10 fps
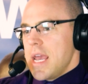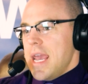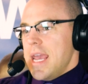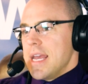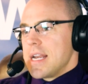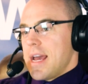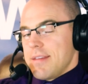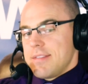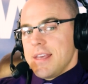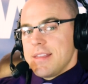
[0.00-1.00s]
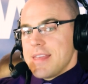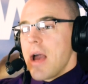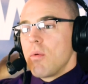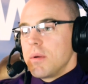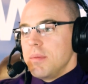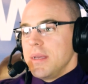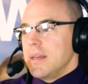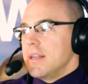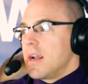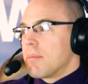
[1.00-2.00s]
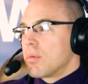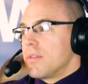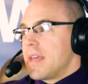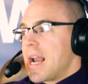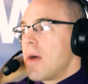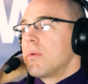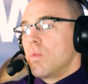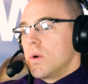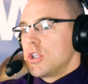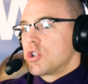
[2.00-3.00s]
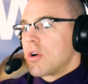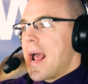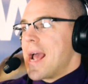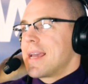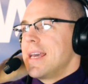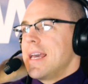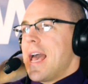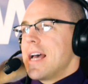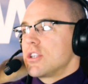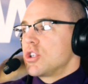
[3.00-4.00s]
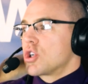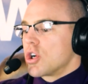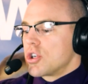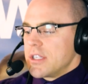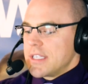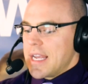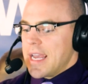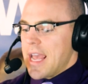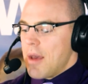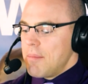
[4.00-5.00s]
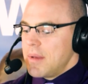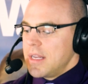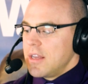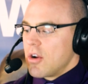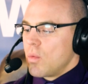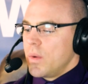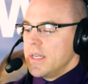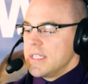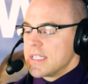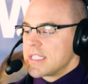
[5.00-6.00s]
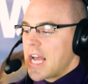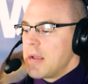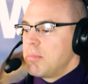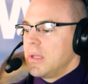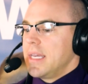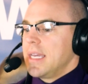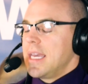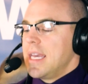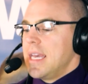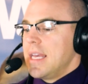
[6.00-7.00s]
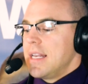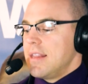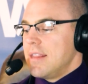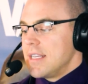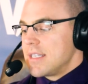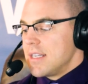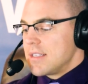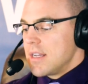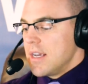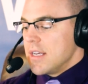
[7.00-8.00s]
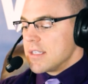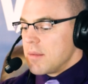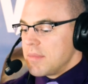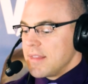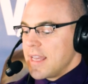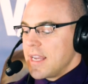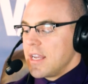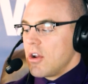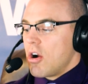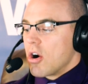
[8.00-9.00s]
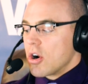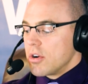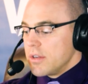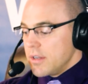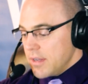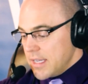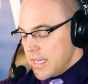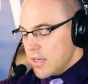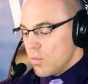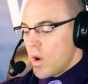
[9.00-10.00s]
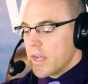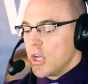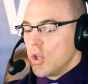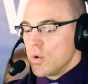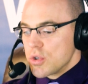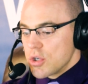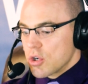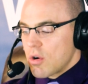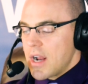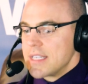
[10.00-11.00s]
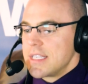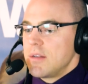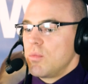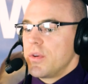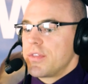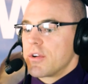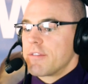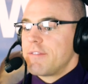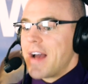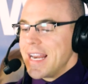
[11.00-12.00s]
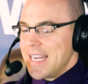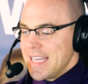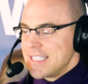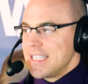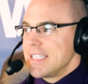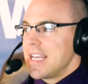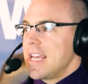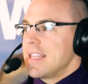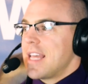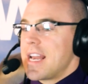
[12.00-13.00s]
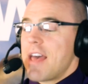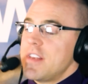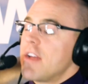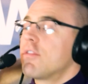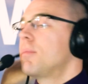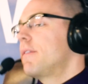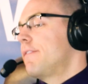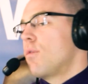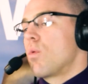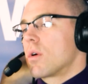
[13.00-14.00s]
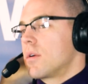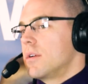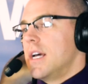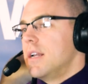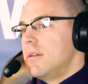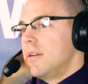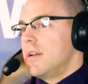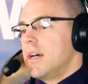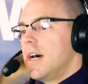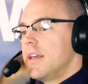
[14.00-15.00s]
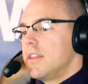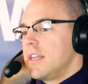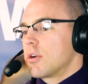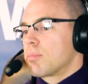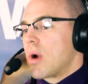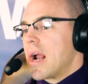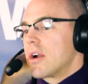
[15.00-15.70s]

And I think that would be a number that I would want to track as a church, to say, how many are we discipling? And this is something they are, again, walking closer to Christ and with their finances that have never before done the year prior.